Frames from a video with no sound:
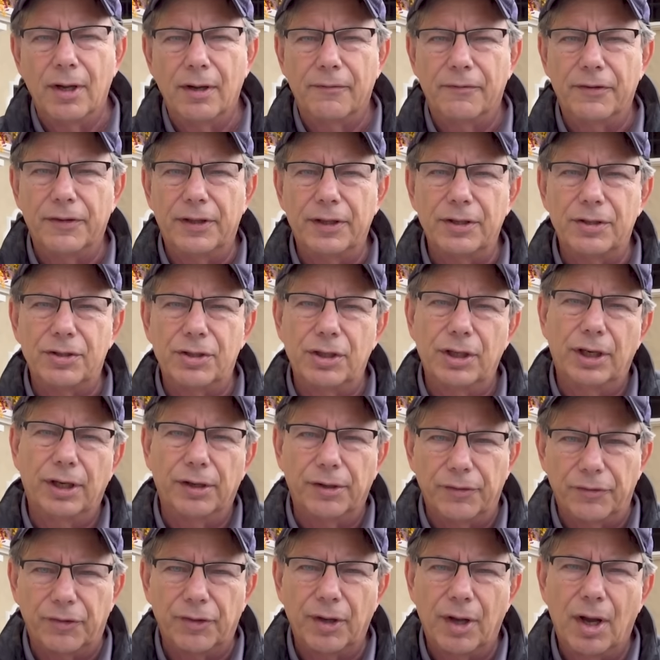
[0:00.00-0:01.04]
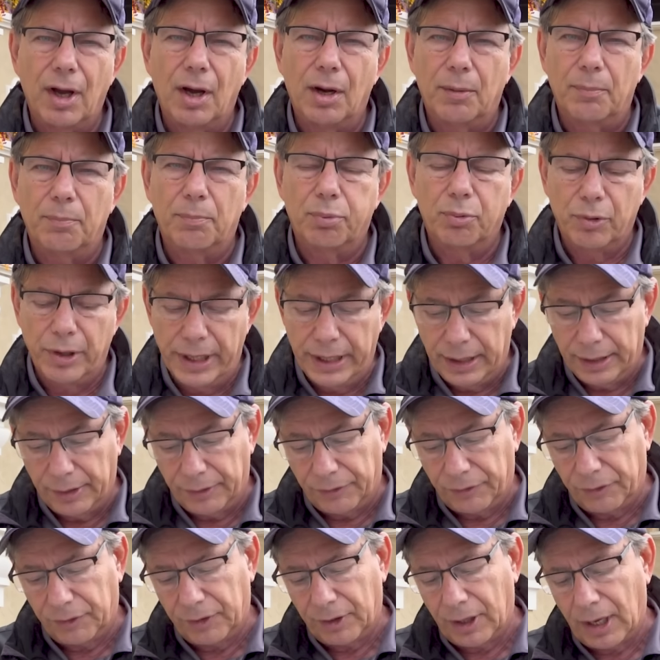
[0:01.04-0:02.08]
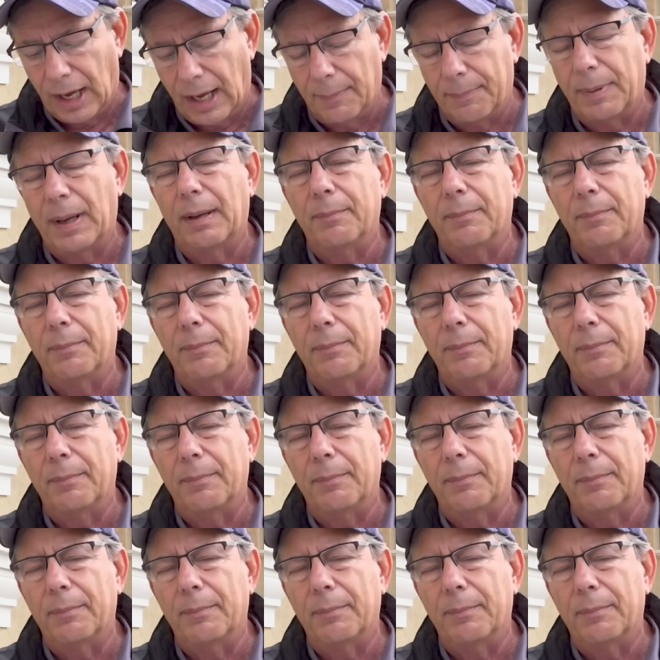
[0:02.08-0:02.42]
for this year's Breeders' Cup.